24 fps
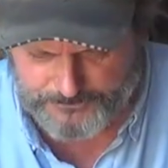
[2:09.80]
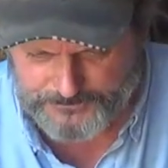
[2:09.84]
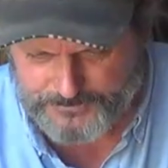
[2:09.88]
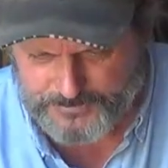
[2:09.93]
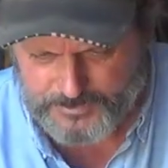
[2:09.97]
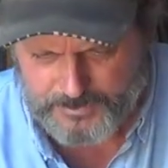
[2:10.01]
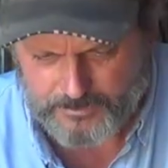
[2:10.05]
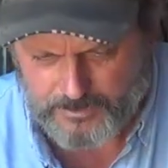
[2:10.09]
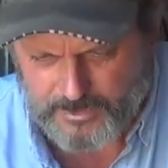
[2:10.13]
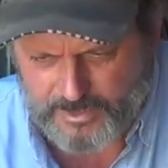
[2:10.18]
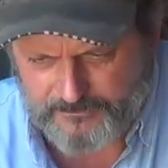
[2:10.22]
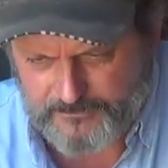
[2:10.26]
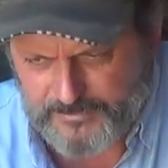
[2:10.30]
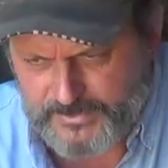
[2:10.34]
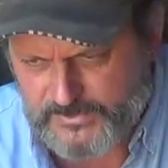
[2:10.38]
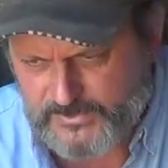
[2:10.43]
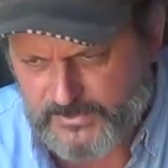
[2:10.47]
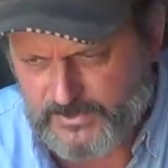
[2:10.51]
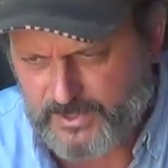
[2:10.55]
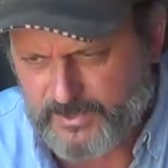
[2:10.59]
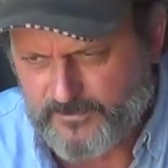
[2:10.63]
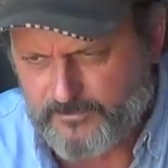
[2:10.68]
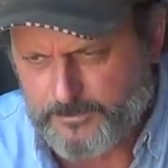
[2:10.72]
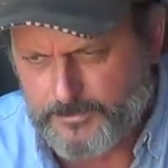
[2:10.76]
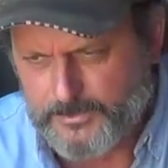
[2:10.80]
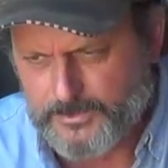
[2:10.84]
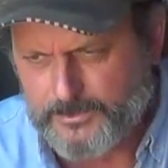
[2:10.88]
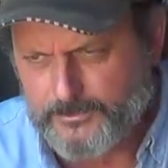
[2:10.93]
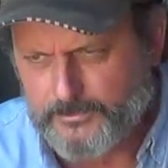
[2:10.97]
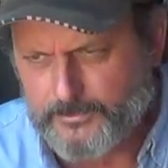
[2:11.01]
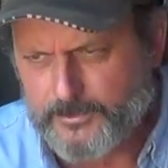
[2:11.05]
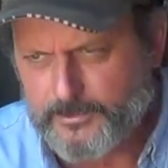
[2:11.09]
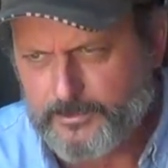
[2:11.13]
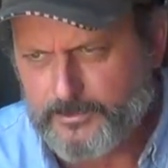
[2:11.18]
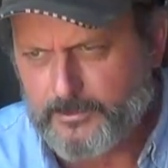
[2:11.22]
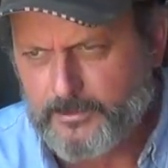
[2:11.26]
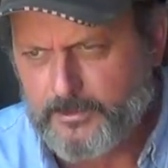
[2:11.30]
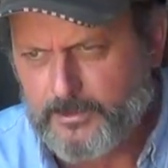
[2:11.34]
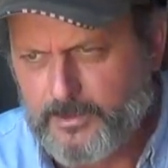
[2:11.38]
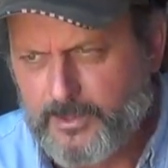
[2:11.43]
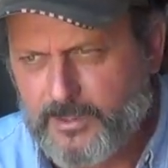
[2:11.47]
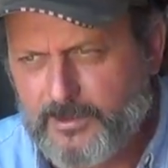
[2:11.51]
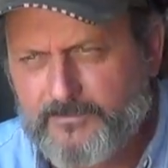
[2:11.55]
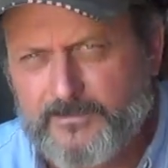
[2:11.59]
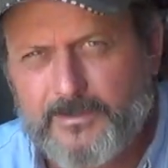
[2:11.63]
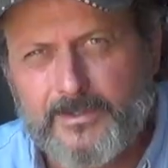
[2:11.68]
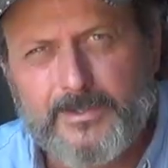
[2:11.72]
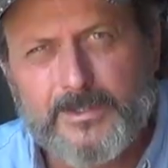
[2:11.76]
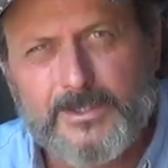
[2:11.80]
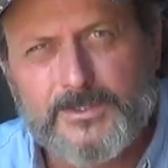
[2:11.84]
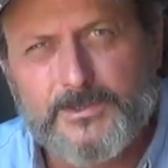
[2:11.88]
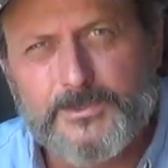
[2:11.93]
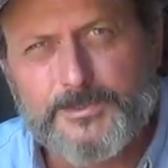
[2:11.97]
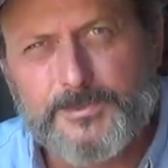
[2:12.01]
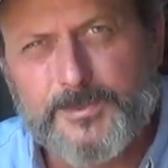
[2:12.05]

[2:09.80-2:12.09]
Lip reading: you know, obviously I haven't been doing a lot of videos,